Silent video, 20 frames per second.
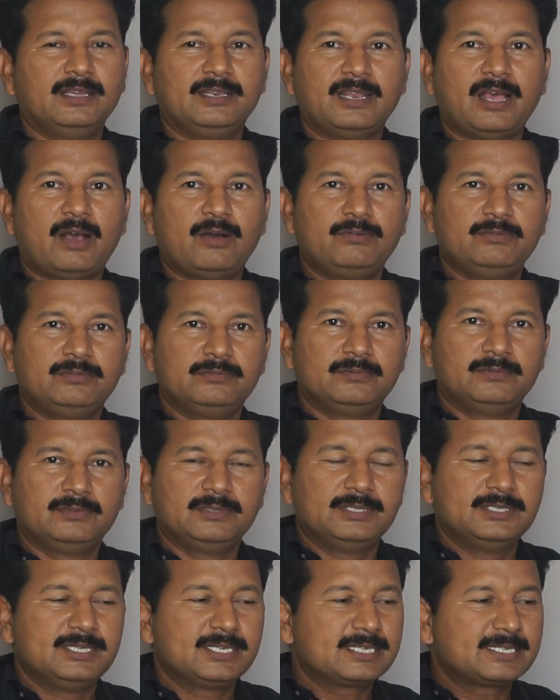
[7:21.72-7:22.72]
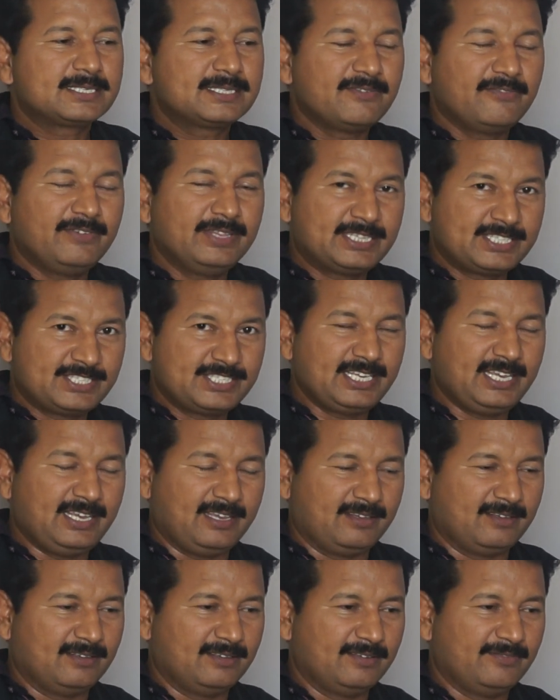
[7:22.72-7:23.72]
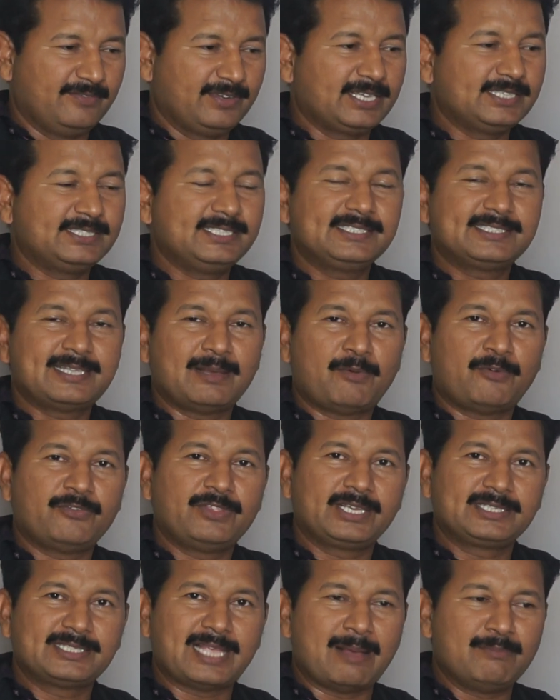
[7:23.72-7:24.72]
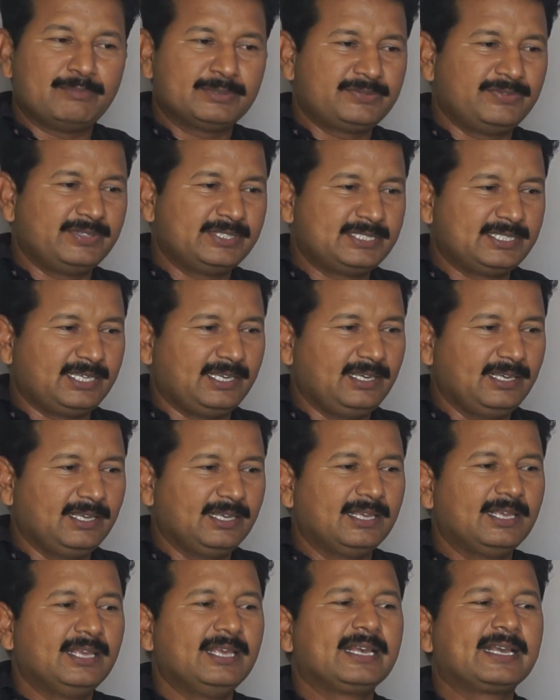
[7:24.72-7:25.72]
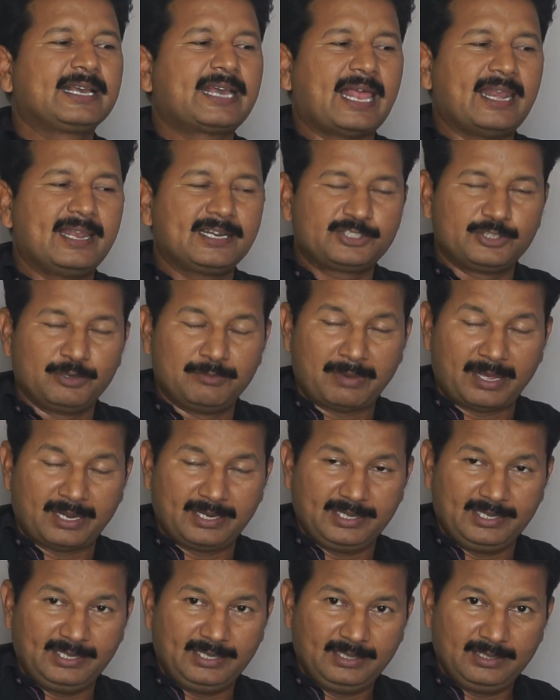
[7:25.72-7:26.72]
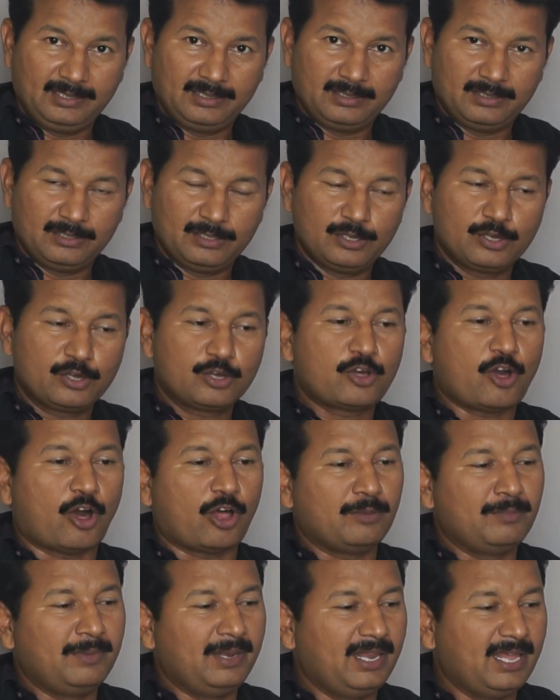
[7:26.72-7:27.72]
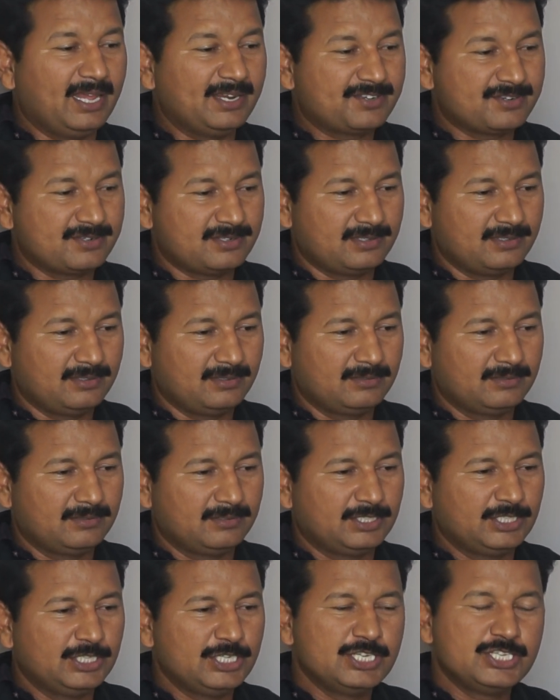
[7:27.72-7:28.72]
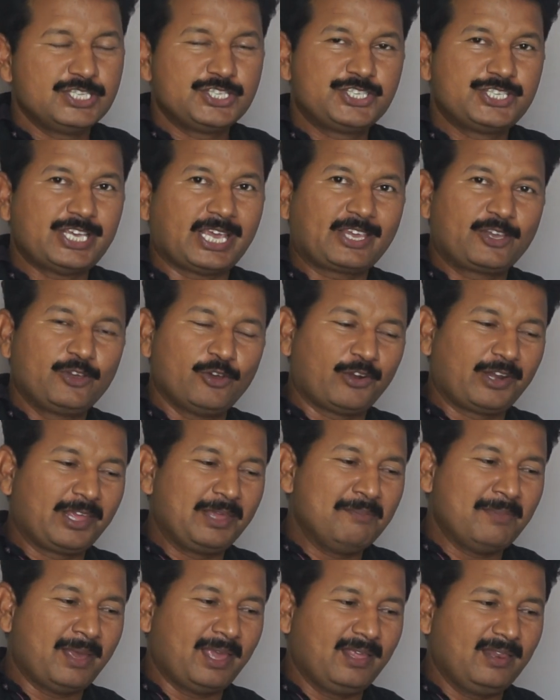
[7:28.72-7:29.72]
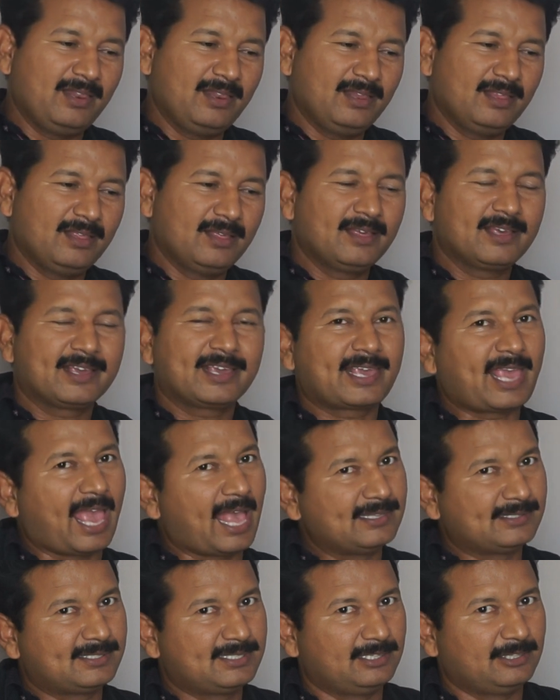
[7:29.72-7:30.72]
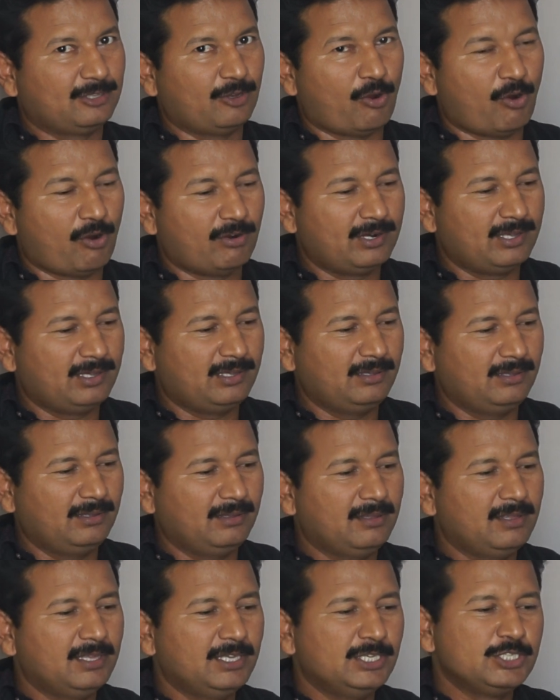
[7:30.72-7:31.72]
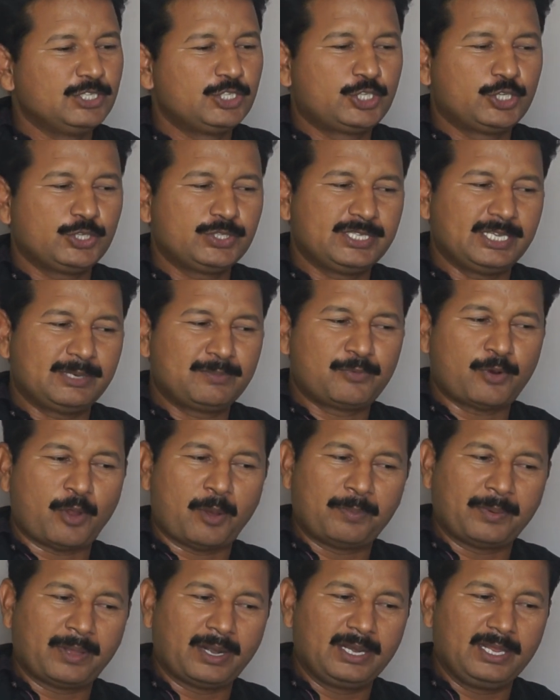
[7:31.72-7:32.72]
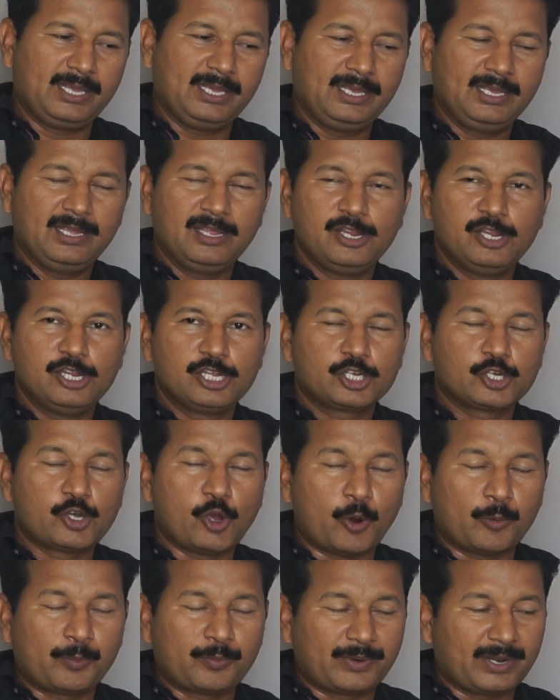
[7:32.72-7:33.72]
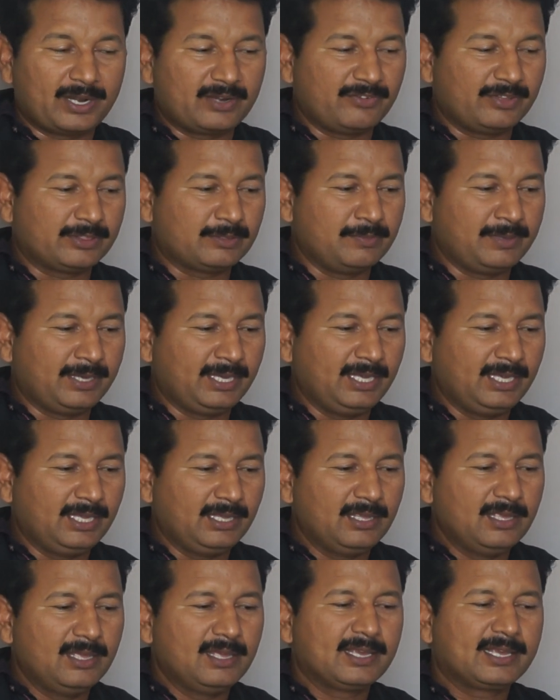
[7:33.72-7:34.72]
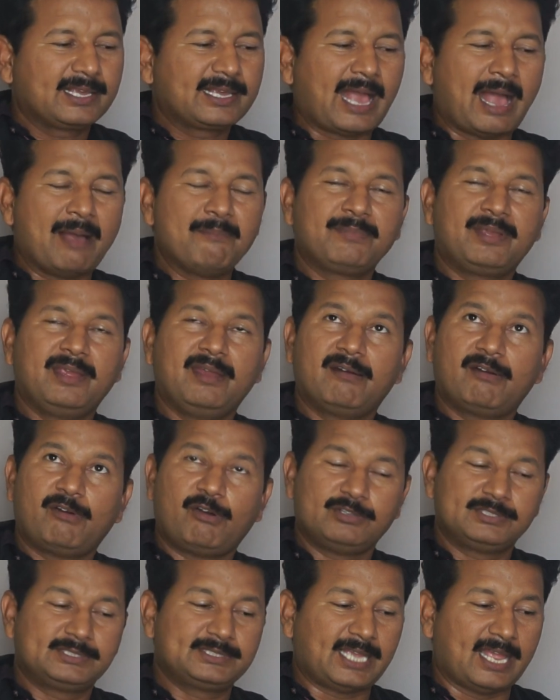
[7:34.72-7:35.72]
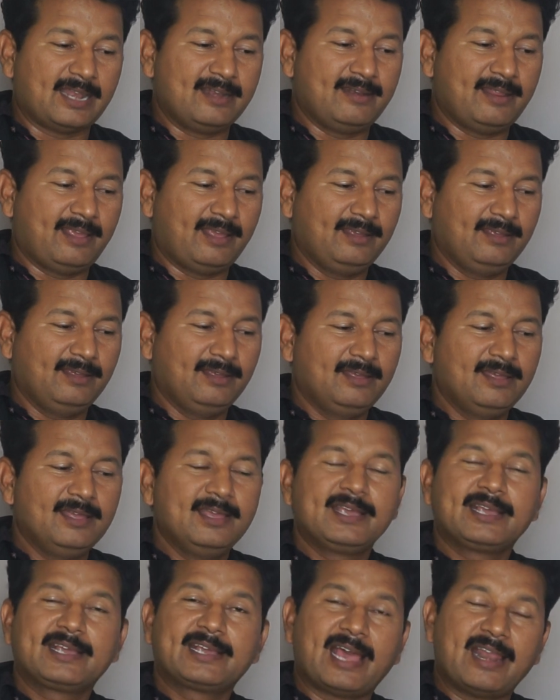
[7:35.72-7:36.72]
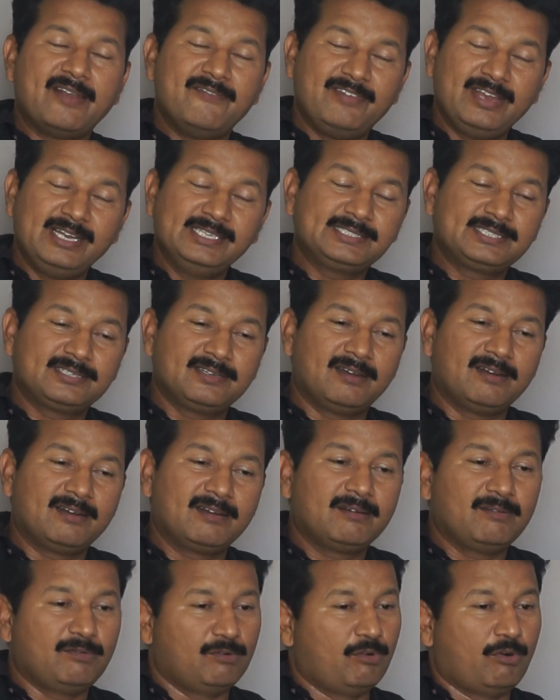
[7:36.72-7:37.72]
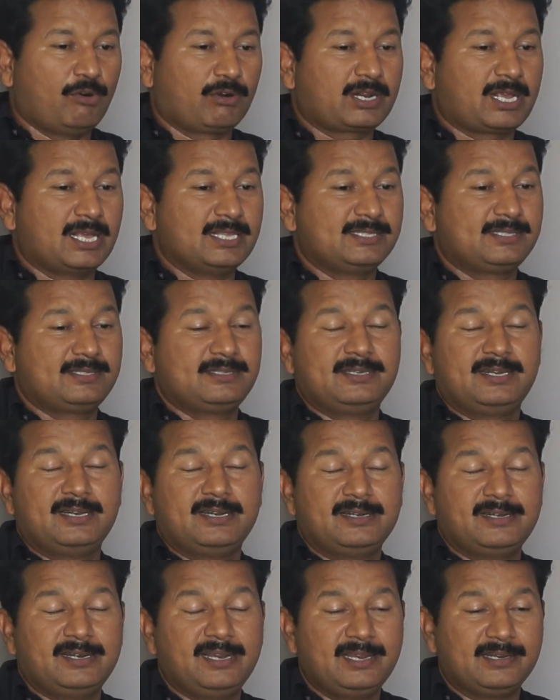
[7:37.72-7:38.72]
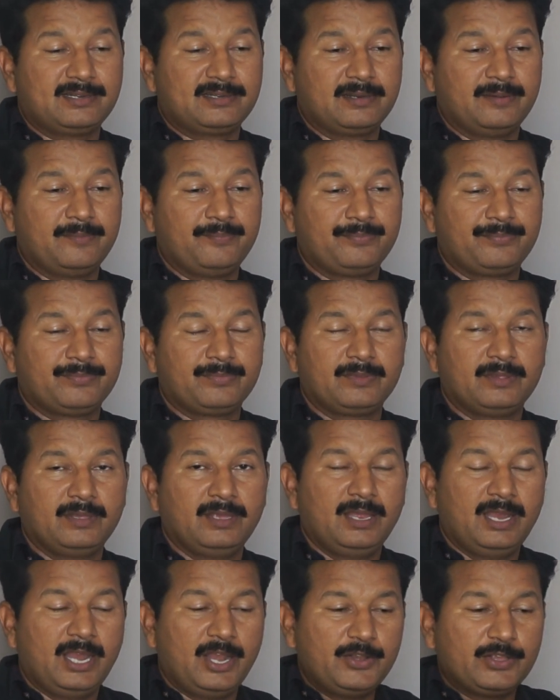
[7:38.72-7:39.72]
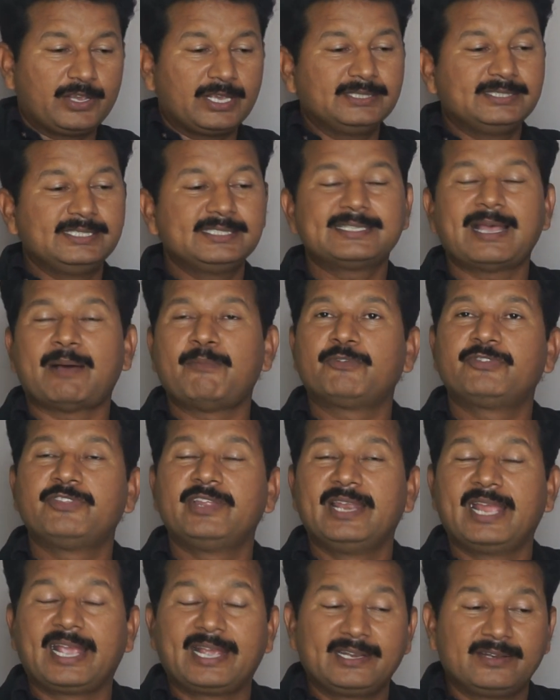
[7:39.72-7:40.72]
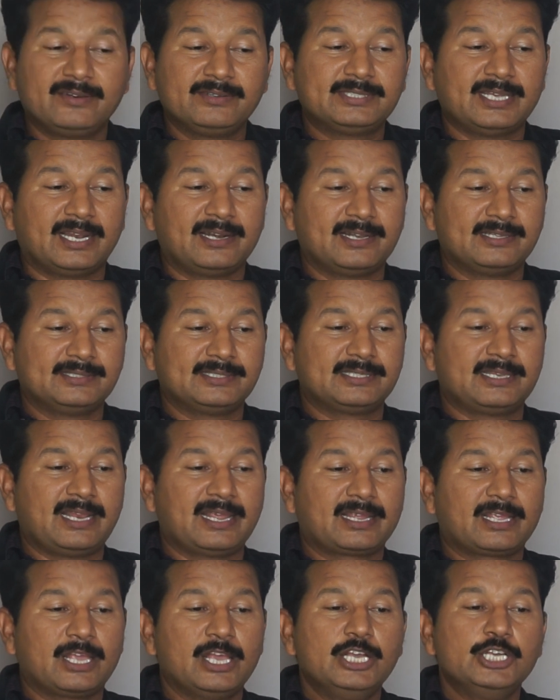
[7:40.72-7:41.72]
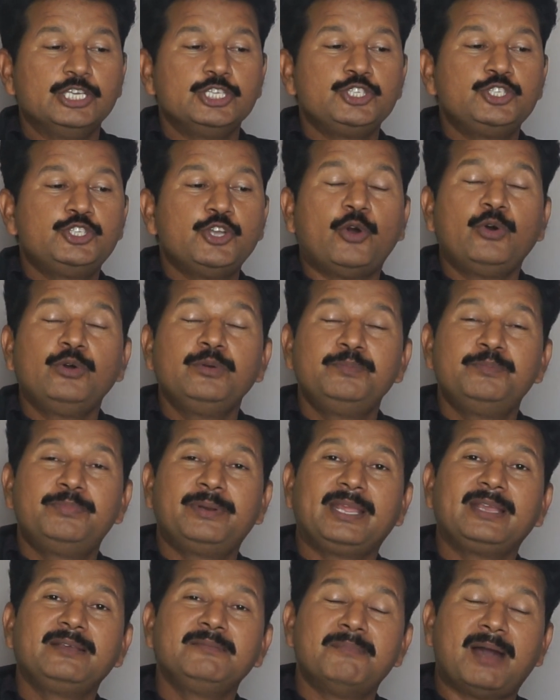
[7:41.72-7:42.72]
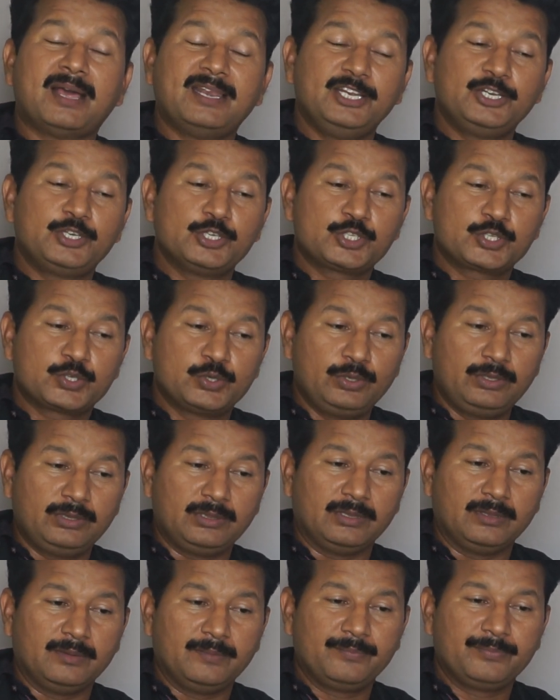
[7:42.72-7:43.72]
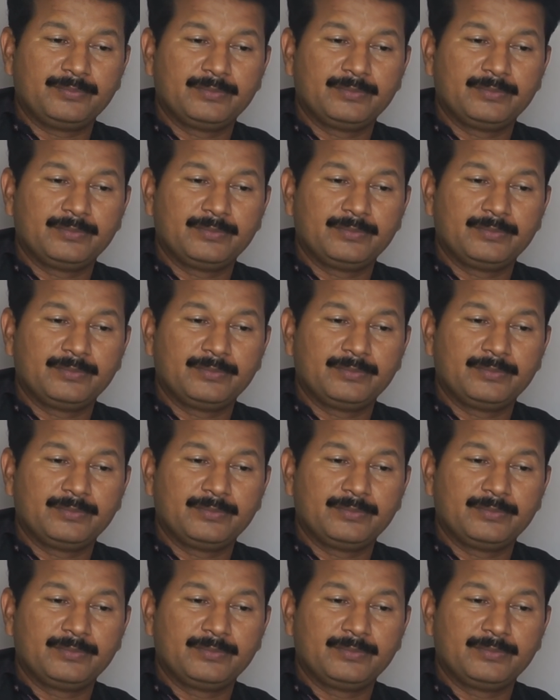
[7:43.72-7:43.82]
Now, with C, you can see some of the examples with C. Collect the money. Call me later. Check your email. Cancel the order. Choose it properly. Cooperate with me. Come here on Sunday. Convince her or consider it. You can see some of the negative sentences like don't bring money to school.